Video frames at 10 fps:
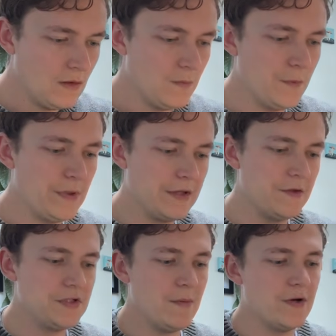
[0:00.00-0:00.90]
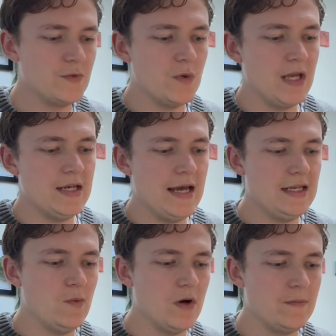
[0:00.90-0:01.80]
We plug in those numbers, we get
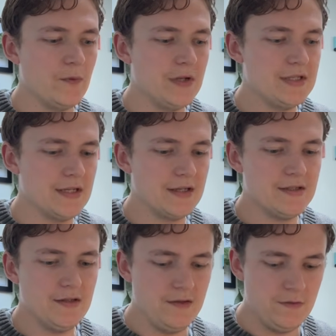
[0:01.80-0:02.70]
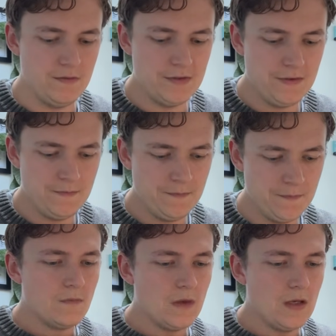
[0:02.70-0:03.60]
91.6 newtons.
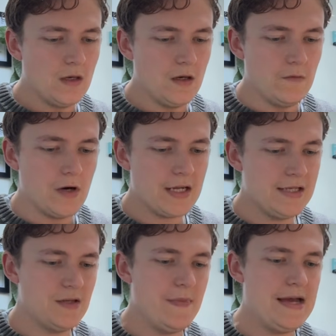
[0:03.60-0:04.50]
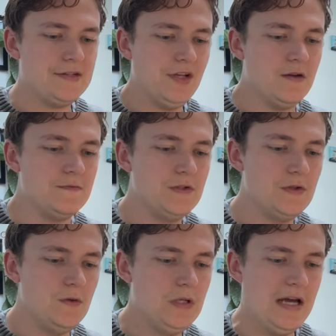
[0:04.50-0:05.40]
A rocket has a mass of
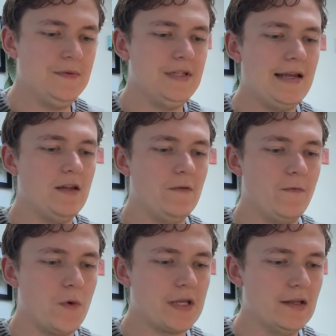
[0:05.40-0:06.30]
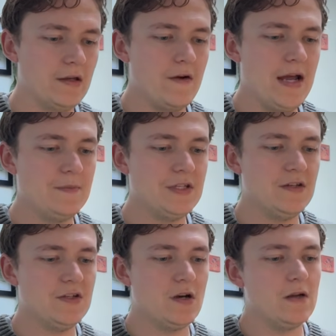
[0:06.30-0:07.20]
2 times 10 to the 4 kilograms
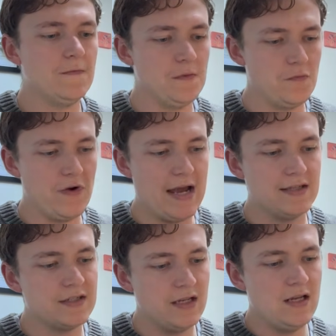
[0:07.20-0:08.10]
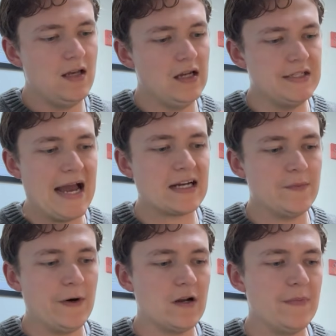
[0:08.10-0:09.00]
starting from rest and is acted
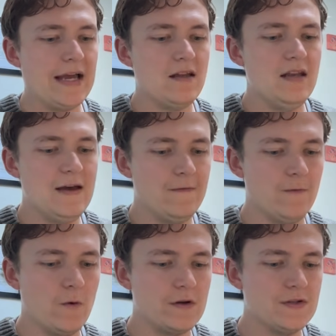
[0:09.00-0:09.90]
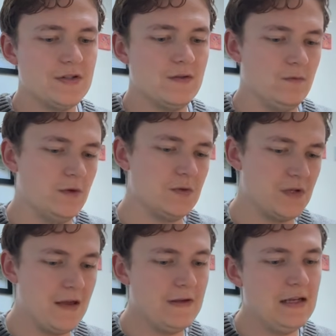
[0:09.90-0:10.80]
upon by a net force, which was
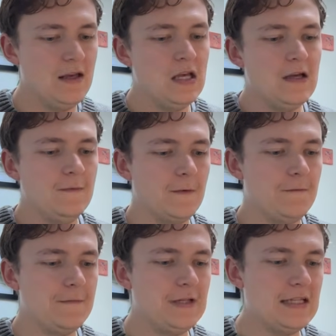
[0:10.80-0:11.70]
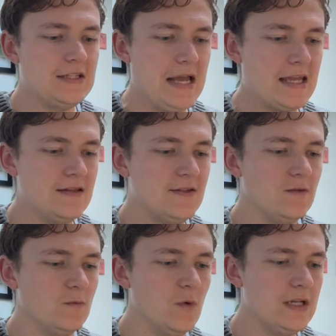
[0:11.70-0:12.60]
given, for 15 seconds.
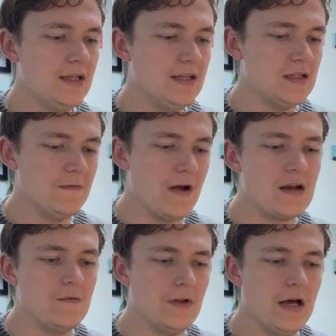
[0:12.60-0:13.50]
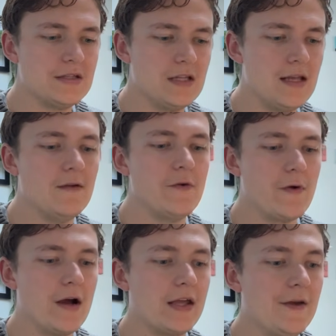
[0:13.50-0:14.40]
What is the final velocity of the
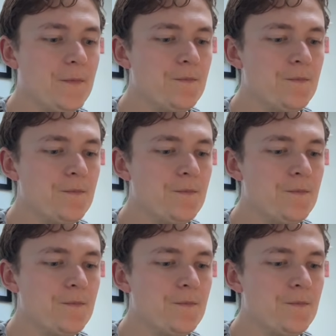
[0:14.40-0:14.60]
rocket?